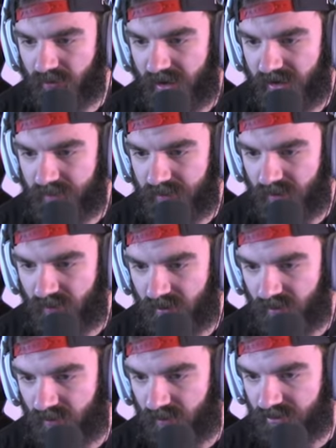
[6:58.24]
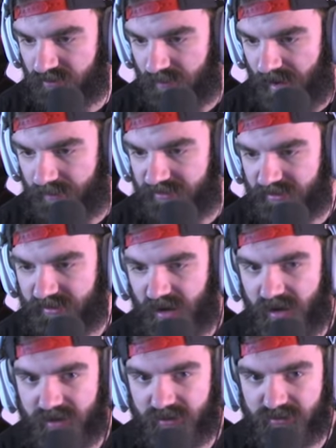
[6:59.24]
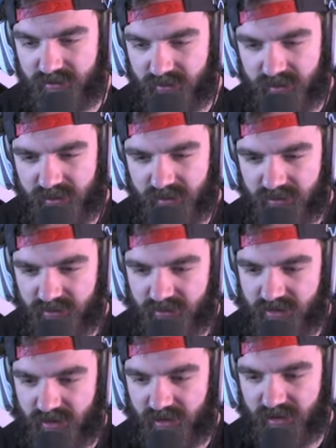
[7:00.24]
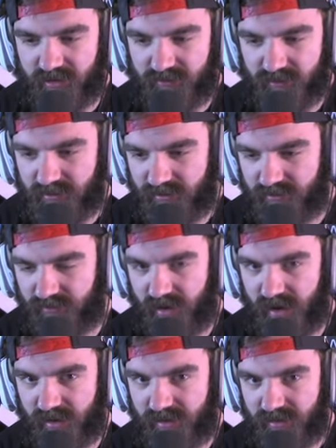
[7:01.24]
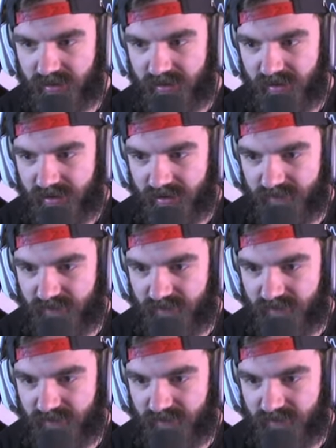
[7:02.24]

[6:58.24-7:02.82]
rank in being one of the worst maps in COD history? Just curious, where does it rank? I